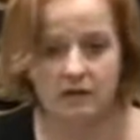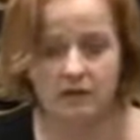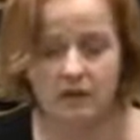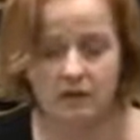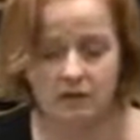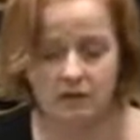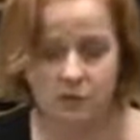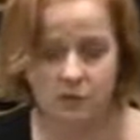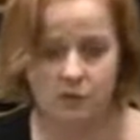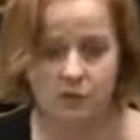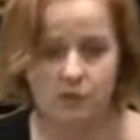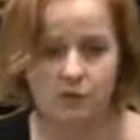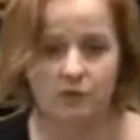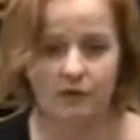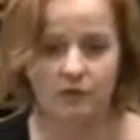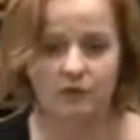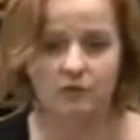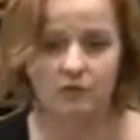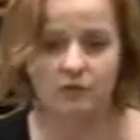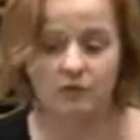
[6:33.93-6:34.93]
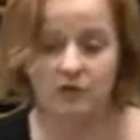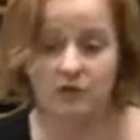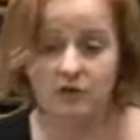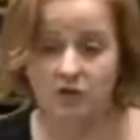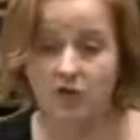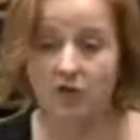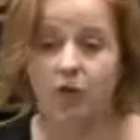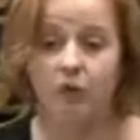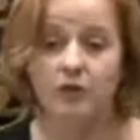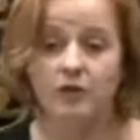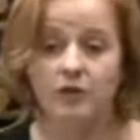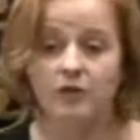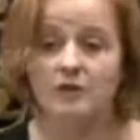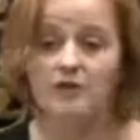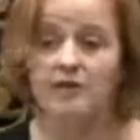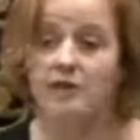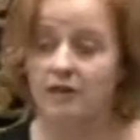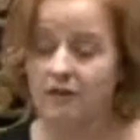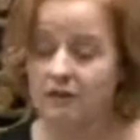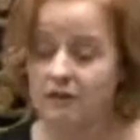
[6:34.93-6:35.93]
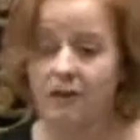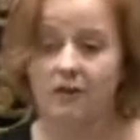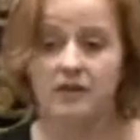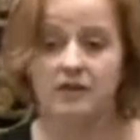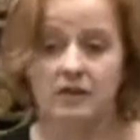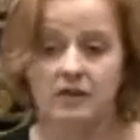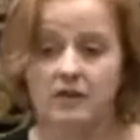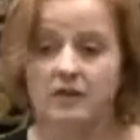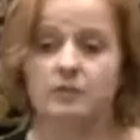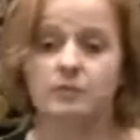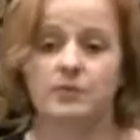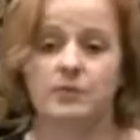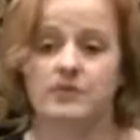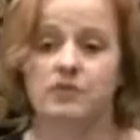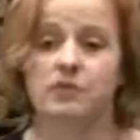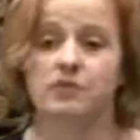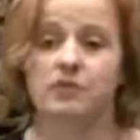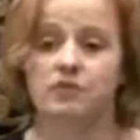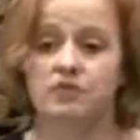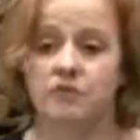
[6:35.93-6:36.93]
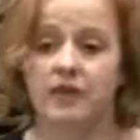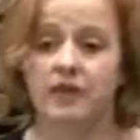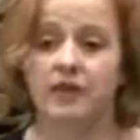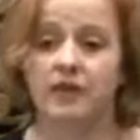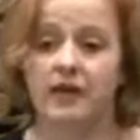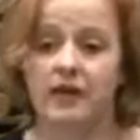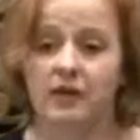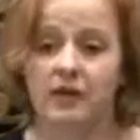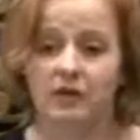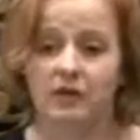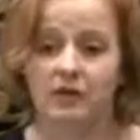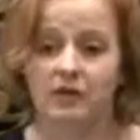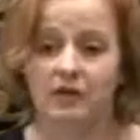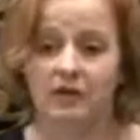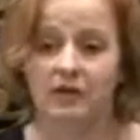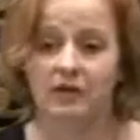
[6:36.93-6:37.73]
and which is well known, that the courts are not in a position right now